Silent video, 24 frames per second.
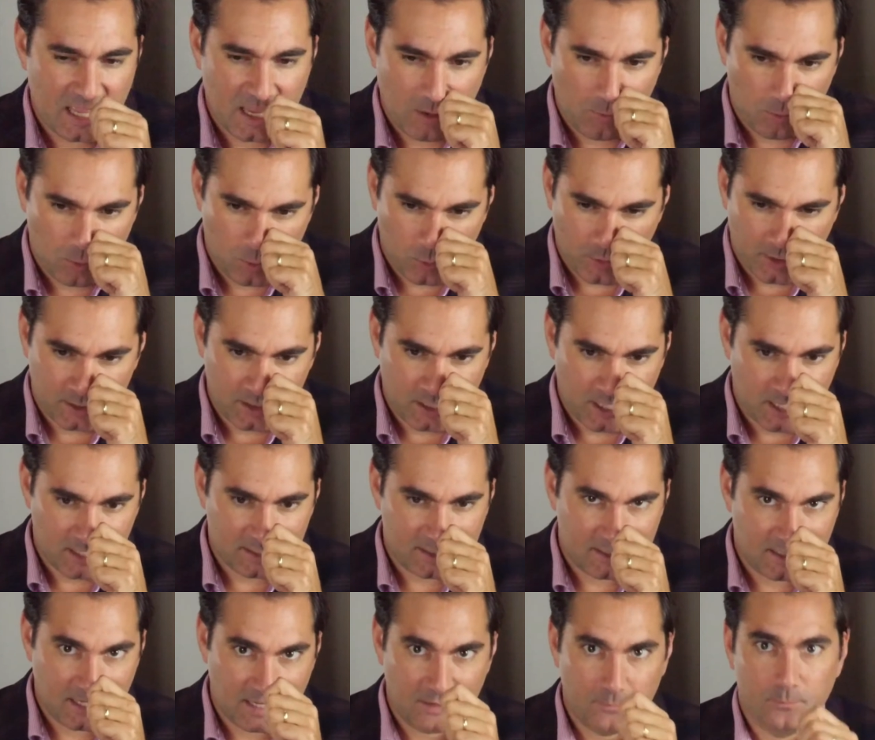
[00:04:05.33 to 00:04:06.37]
and what do I
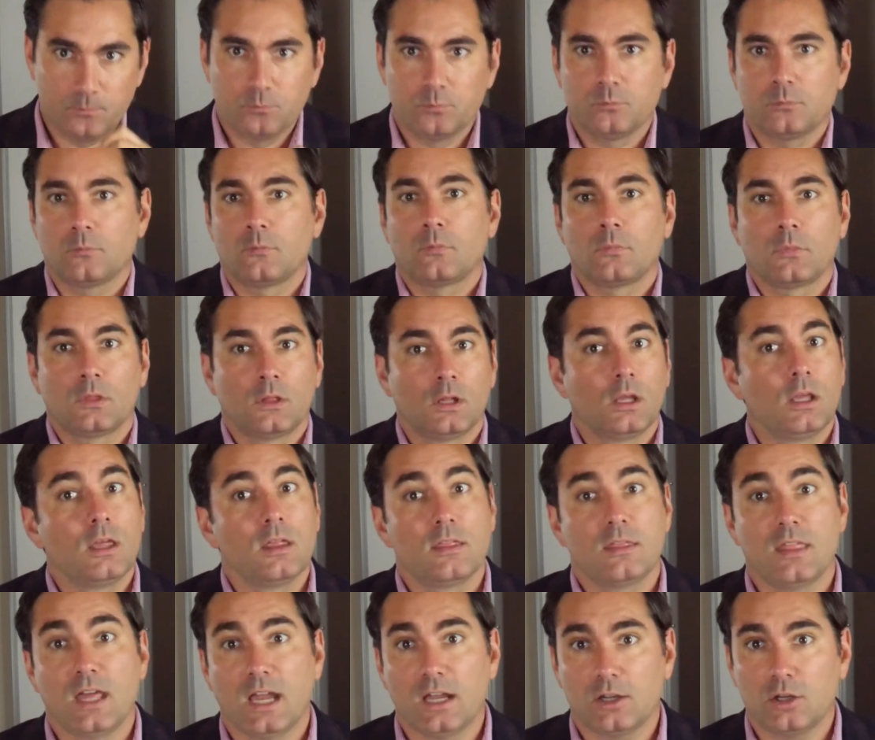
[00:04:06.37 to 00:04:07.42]
not say?
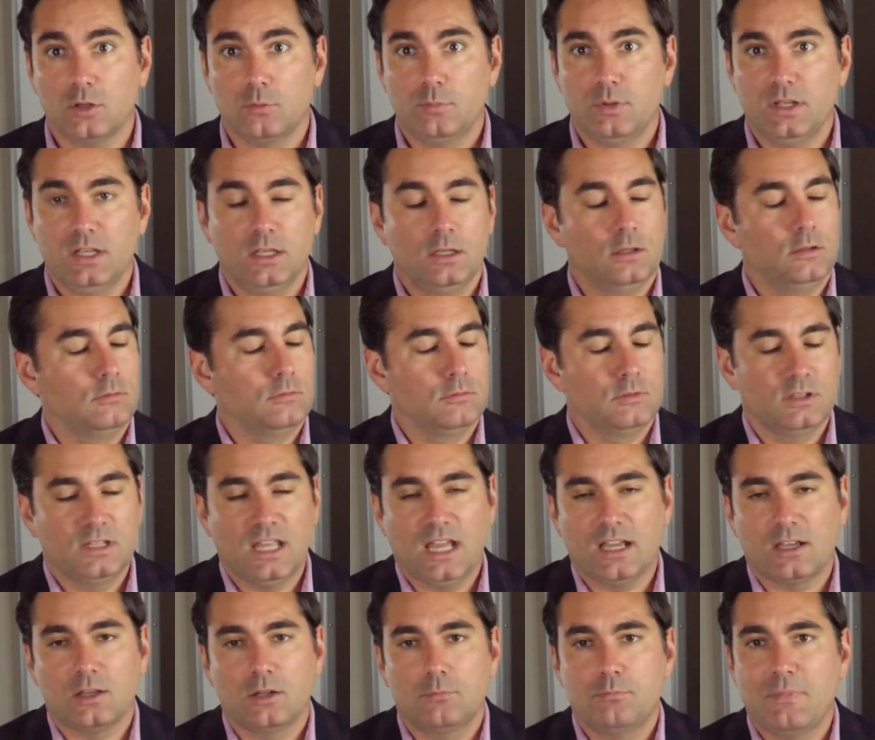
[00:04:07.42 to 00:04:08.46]
That could
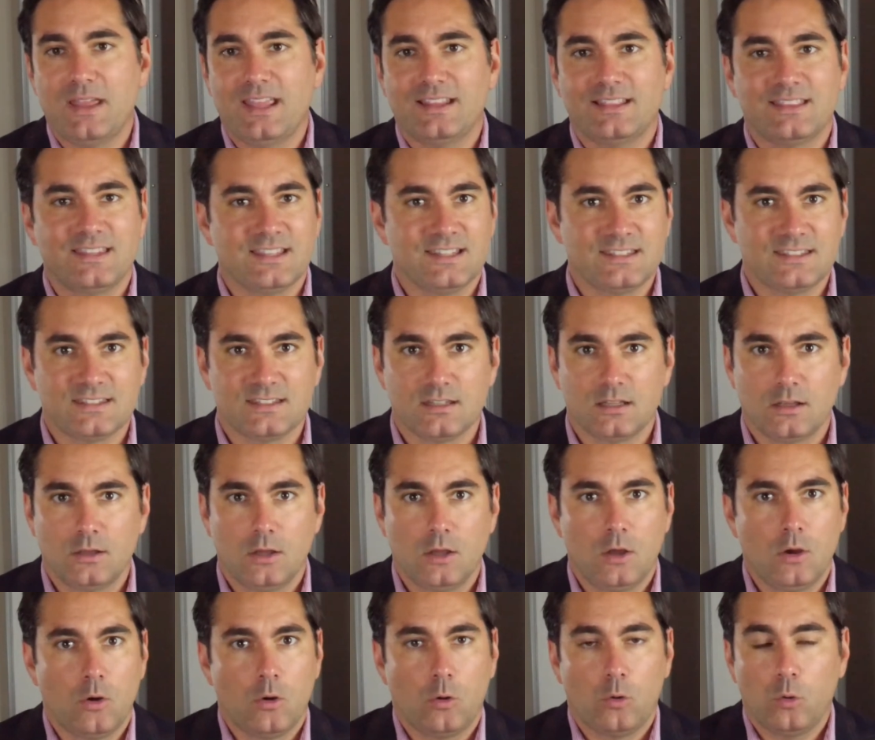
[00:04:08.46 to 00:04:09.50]
make this
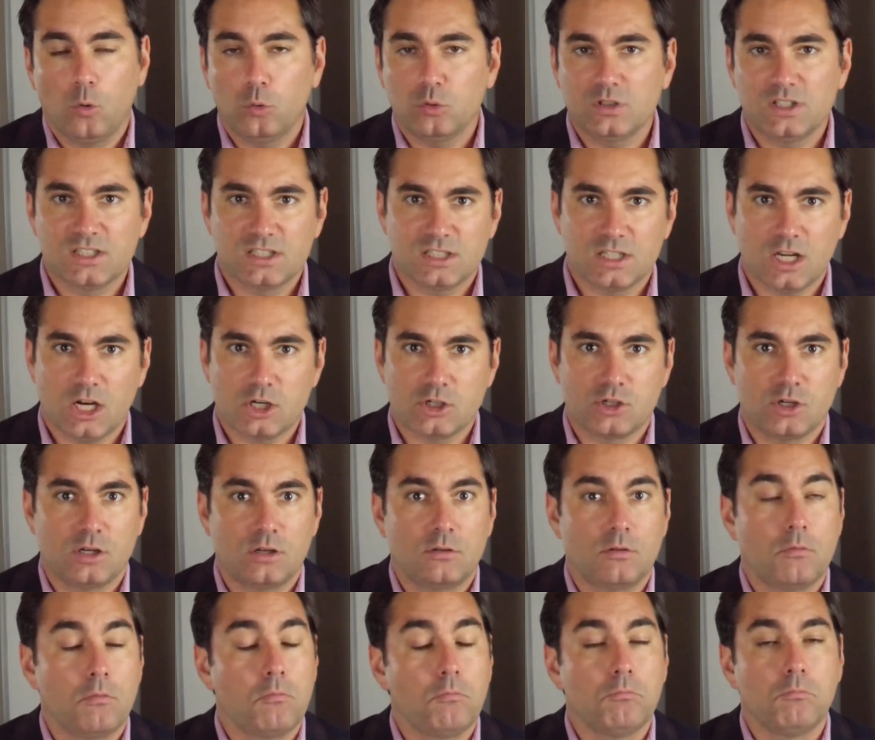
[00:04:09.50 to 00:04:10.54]
whole
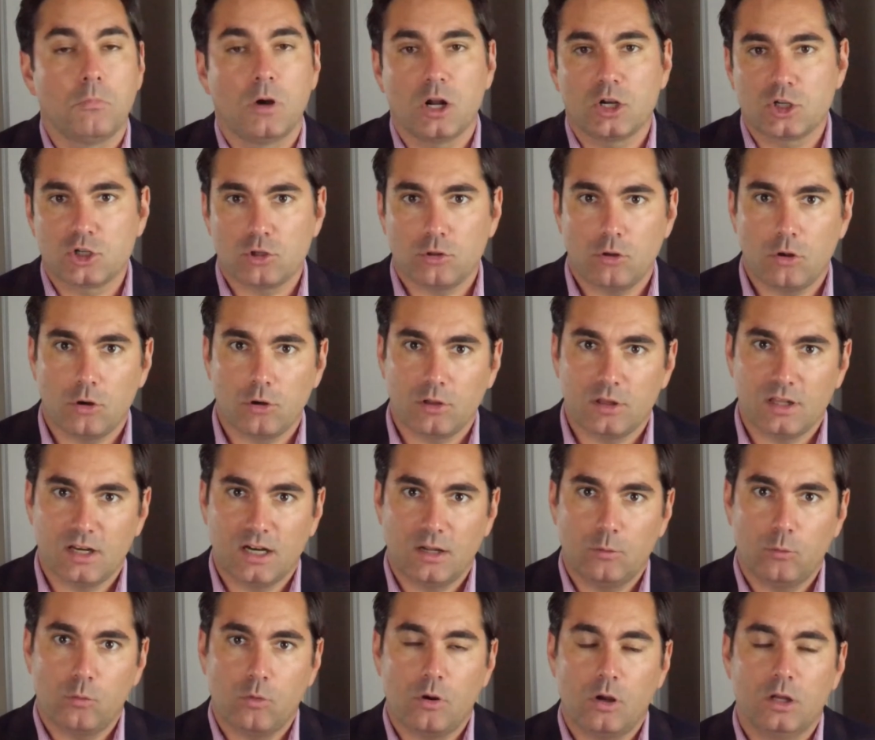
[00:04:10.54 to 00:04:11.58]
discussion much longer than
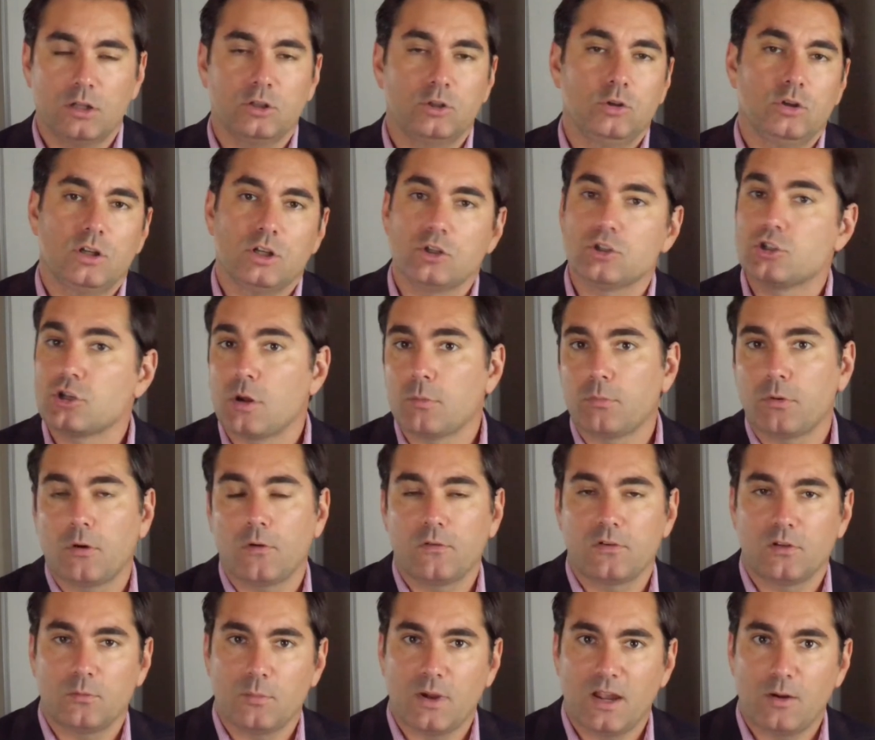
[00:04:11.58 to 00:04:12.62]
I want. You can jump
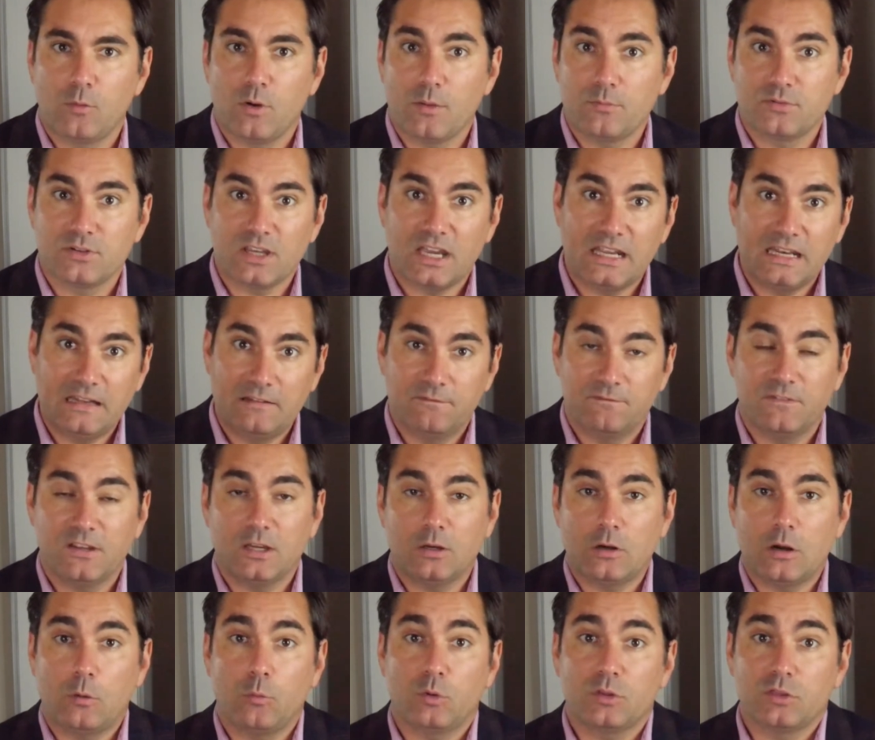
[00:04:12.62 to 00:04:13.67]
over to my website and
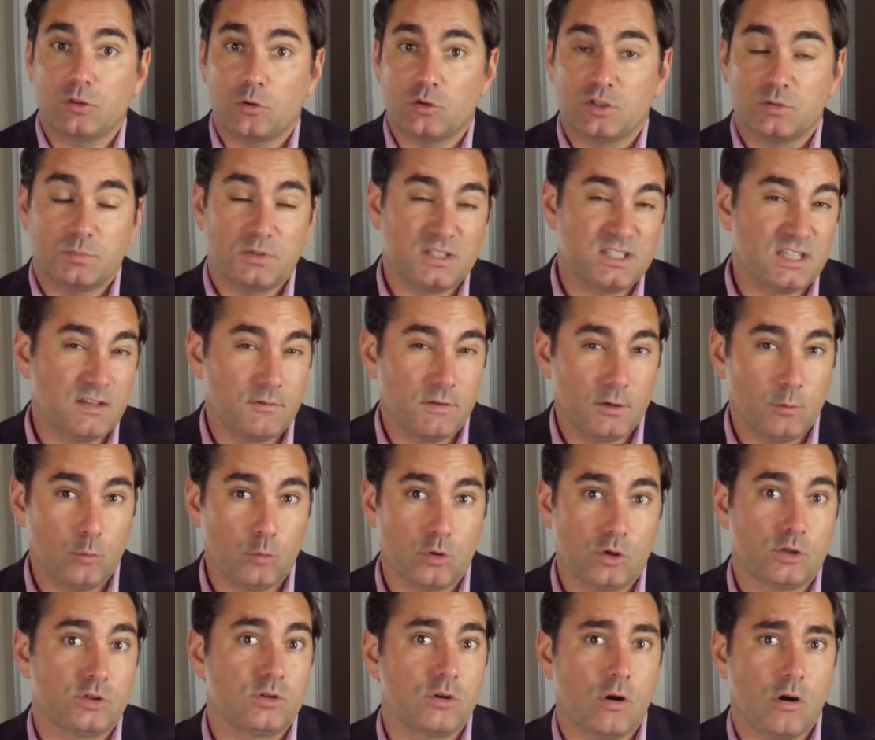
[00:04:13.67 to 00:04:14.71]
figure out what those specific
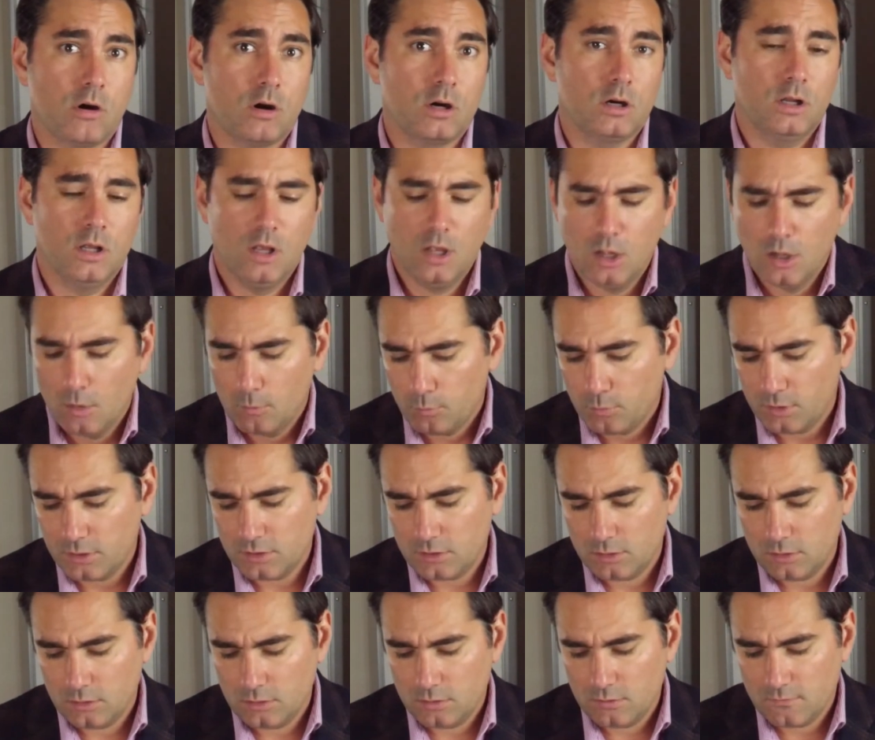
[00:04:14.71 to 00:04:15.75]
words are.
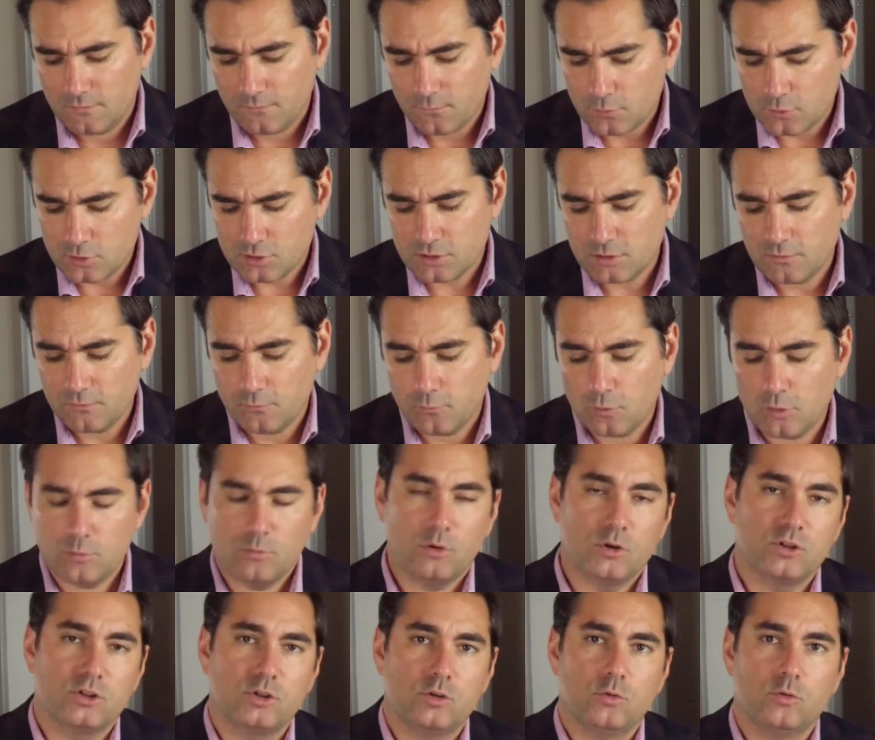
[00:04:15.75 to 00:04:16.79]
But first and
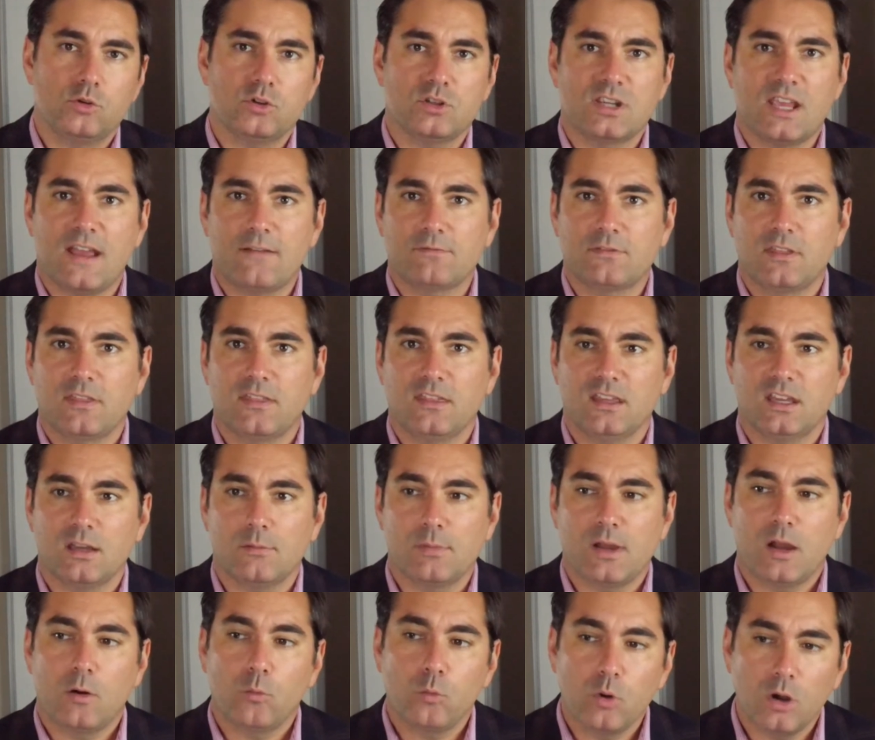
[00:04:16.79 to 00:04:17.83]
foremost, you just have to think
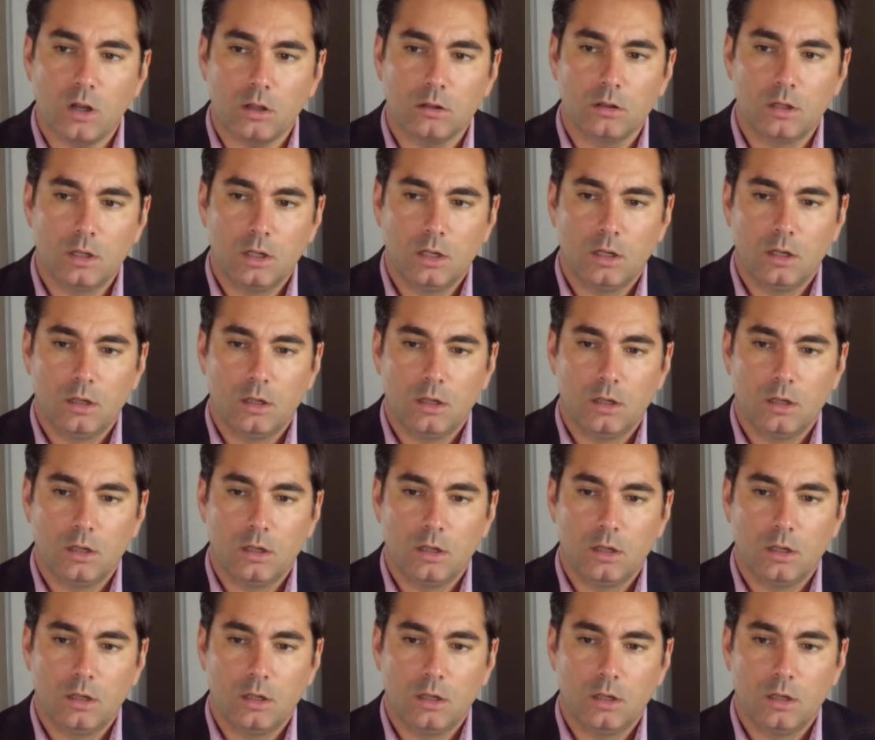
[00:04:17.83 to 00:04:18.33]
about, well,